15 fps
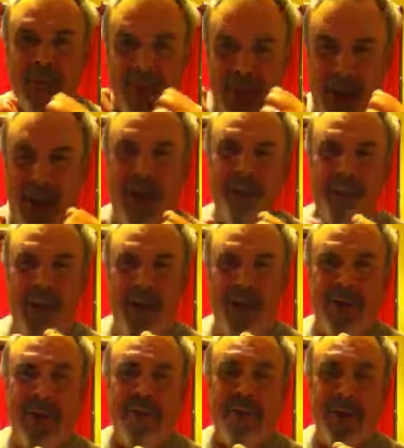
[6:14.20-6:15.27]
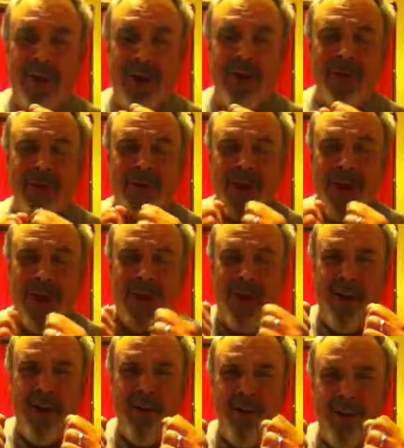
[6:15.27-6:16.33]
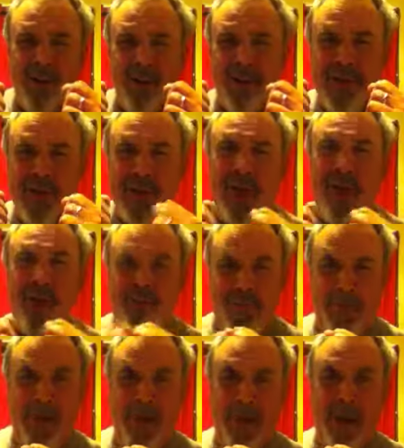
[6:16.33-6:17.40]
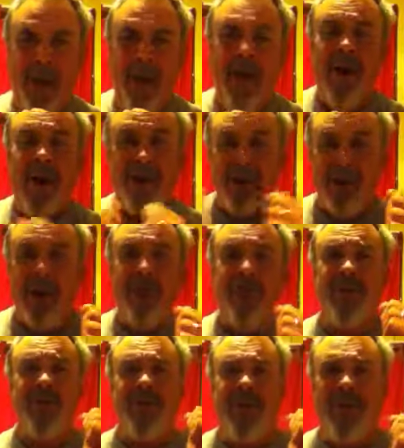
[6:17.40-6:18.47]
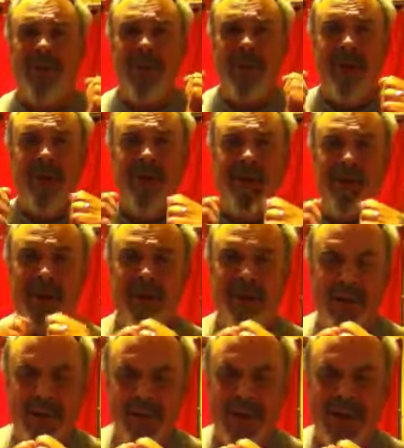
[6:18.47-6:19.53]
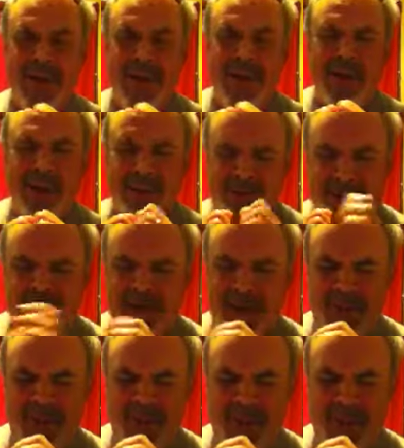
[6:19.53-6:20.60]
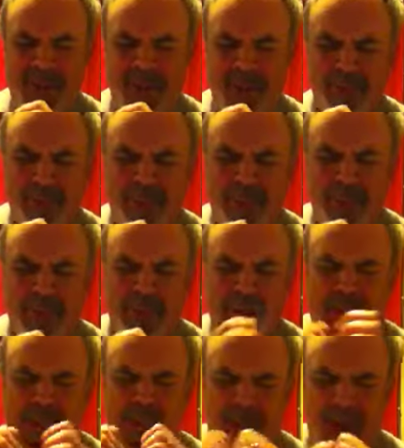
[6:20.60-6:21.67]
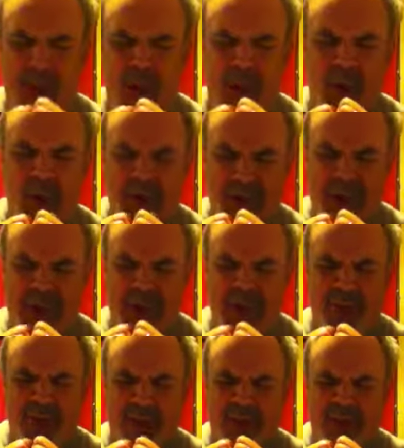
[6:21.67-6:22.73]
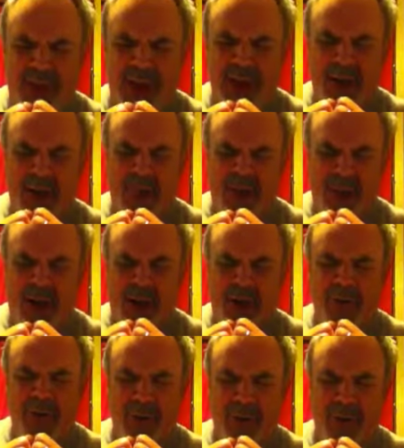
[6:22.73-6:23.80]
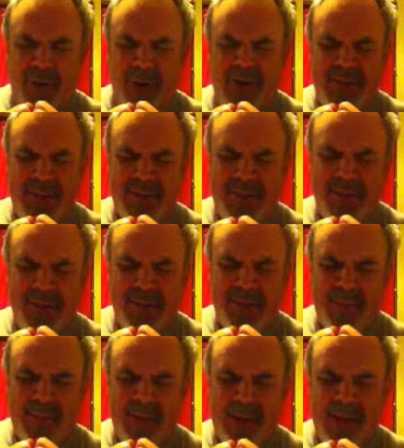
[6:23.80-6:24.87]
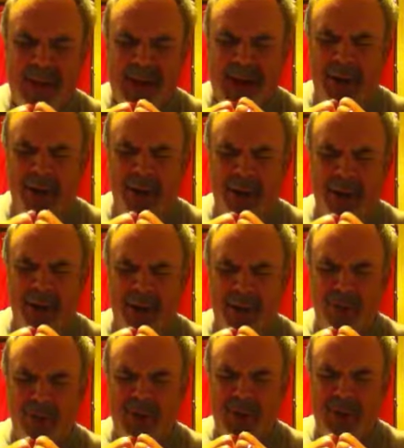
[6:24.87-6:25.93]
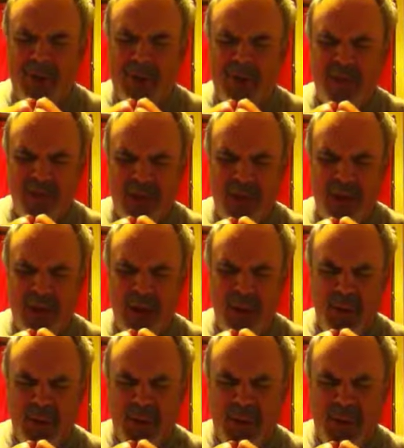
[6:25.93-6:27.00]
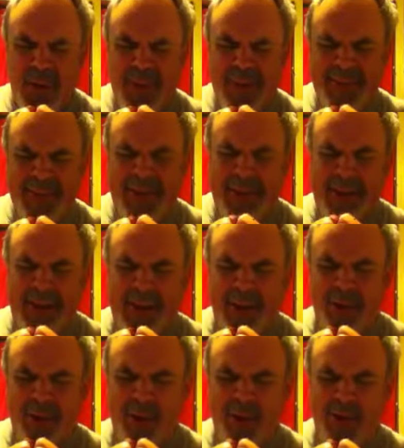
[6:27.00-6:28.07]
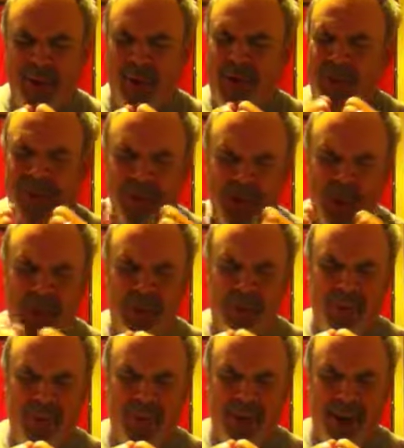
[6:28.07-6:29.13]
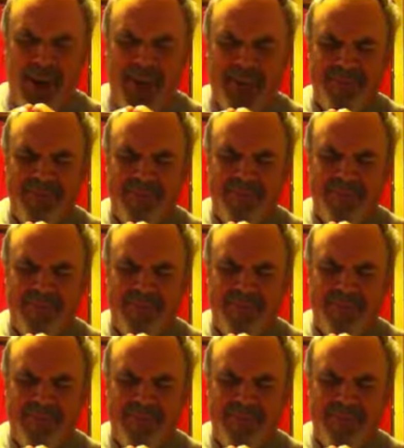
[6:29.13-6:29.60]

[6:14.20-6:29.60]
God bless you. I'm going to close this out. Close this out with prayer to those that might be listening to this afternoon. Dear Lord Jesus, we thank you for all your blessings. I don't know who will see this video, Lord. I don't know what they're going through, God.